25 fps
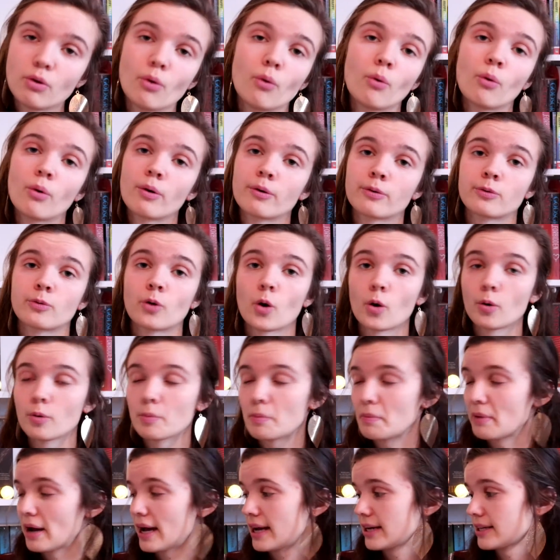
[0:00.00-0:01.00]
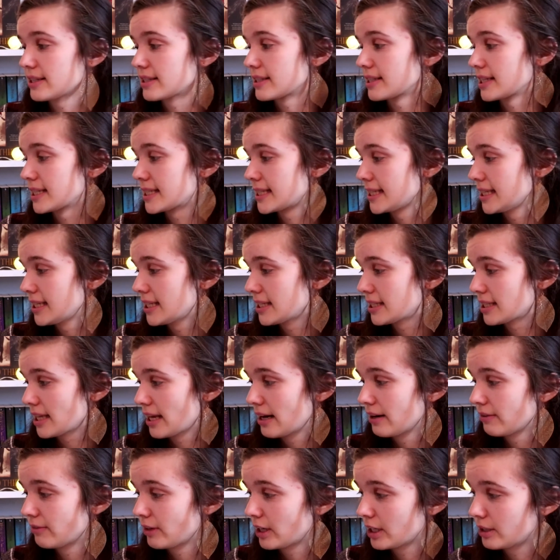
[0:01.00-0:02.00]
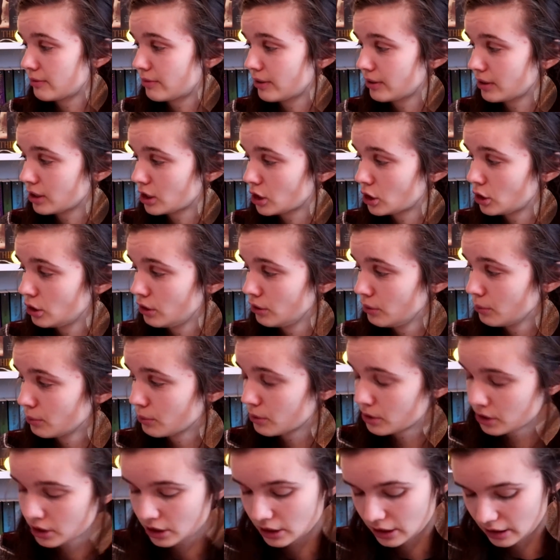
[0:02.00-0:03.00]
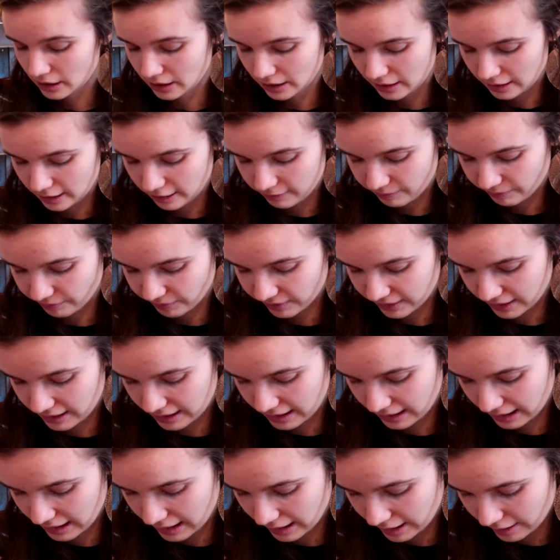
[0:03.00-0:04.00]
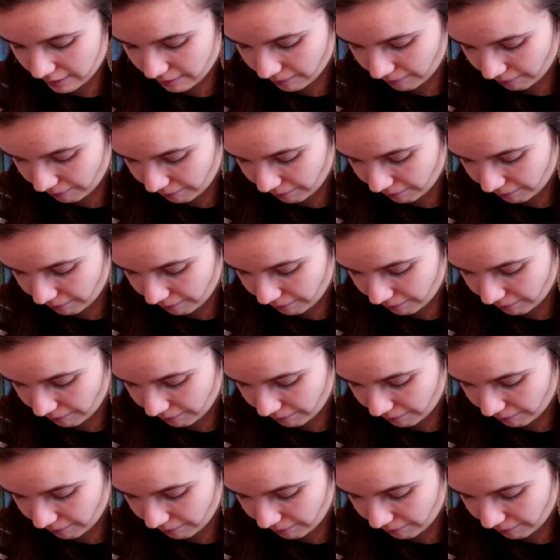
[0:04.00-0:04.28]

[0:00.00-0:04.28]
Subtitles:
or romance scenes that I find very cute. The